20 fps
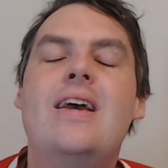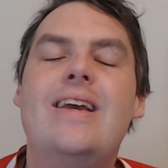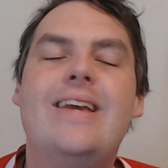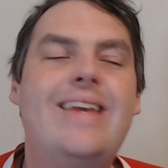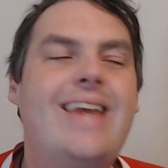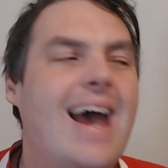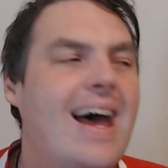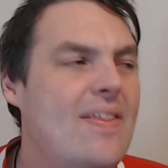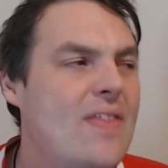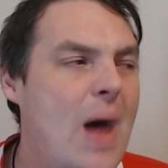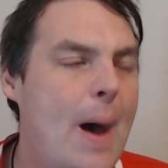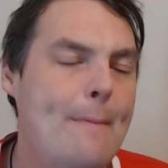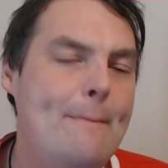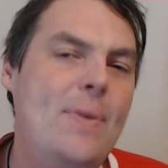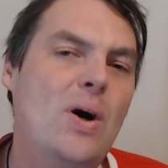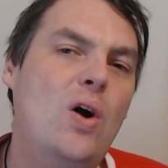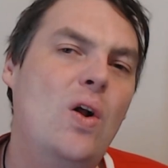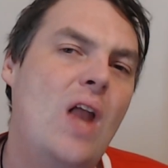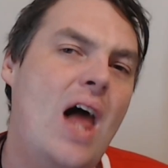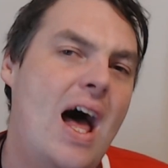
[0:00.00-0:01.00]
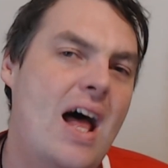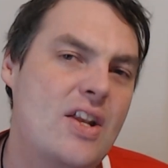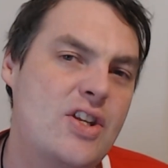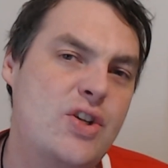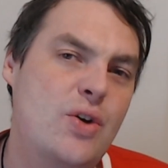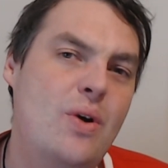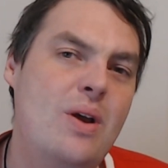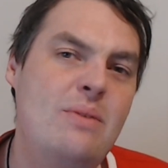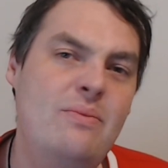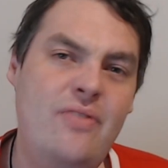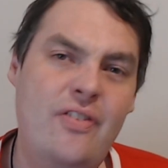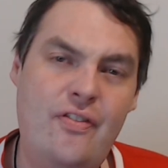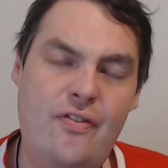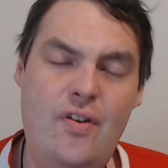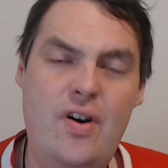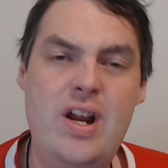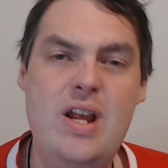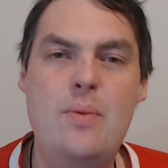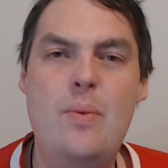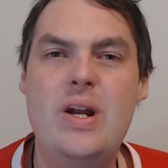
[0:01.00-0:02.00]
Get that ball out to him
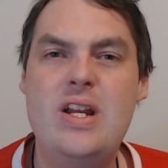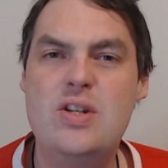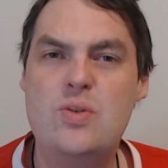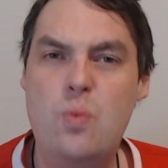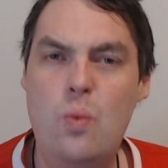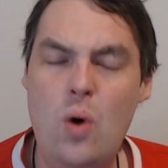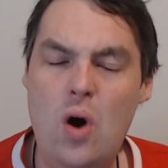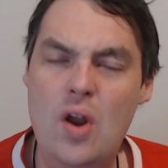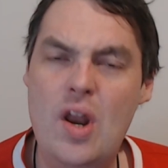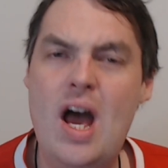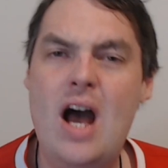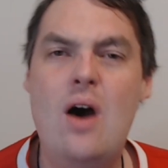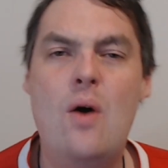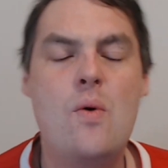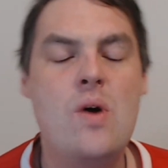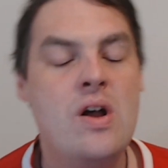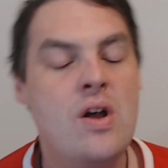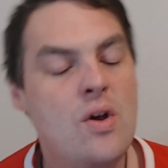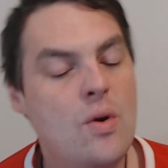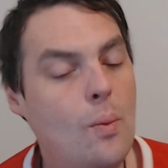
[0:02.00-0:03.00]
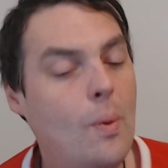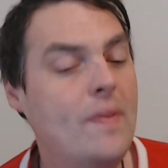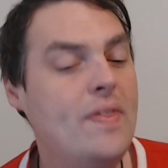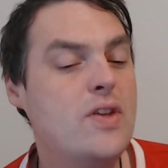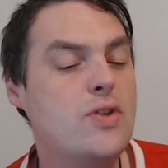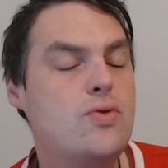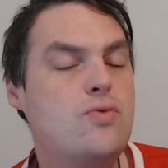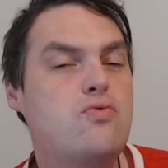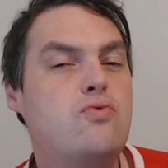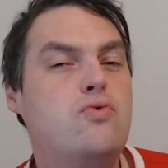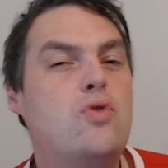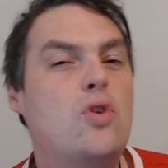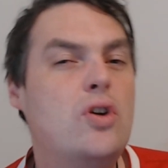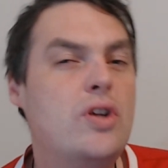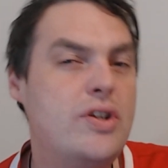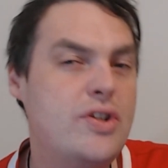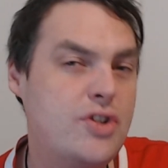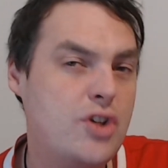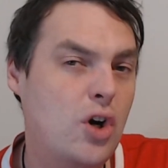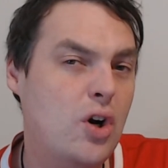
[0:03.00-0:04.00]
free when he's 1 out, when there's
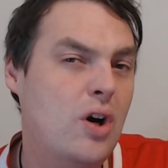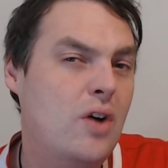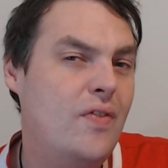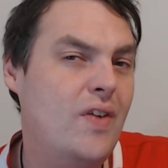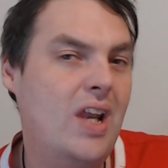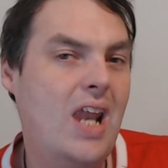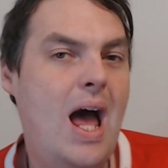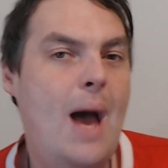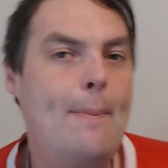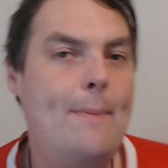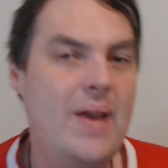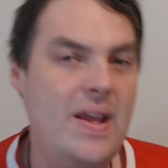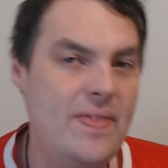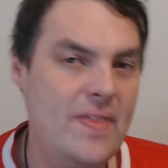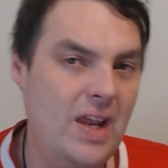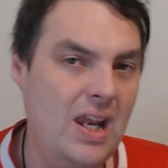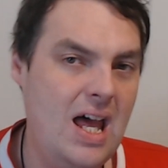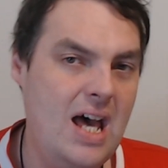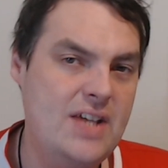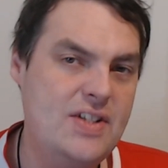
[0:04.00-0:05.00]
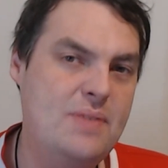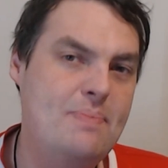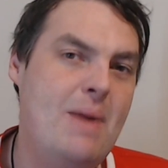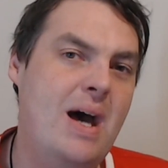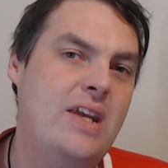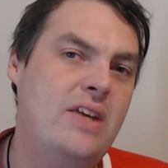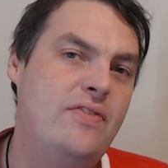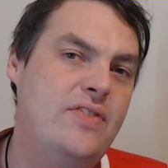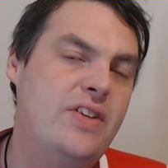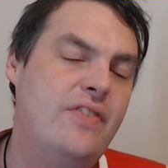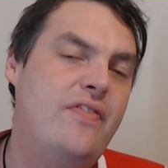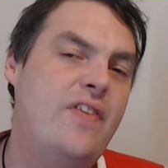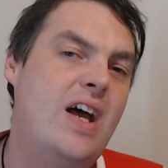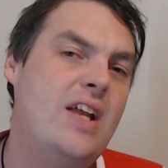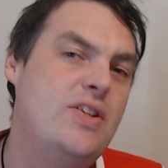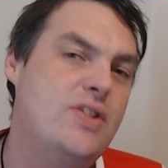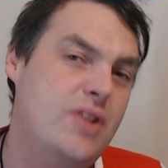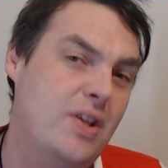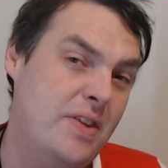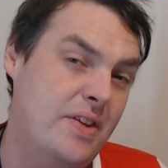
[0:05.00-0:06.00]
runners overlapping the last man of
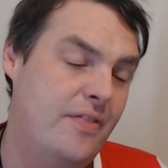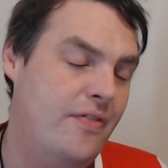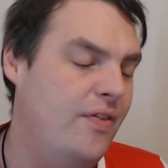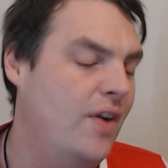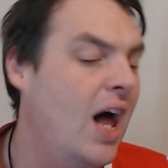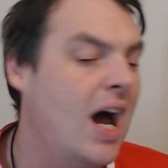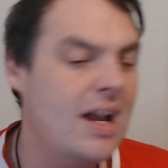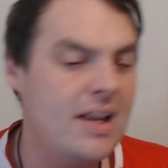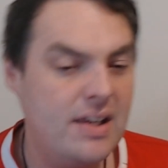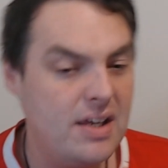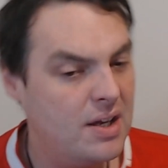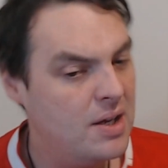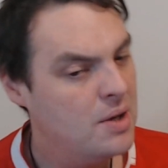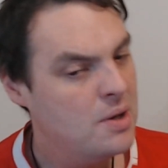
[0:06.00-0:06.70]
defence on the flank.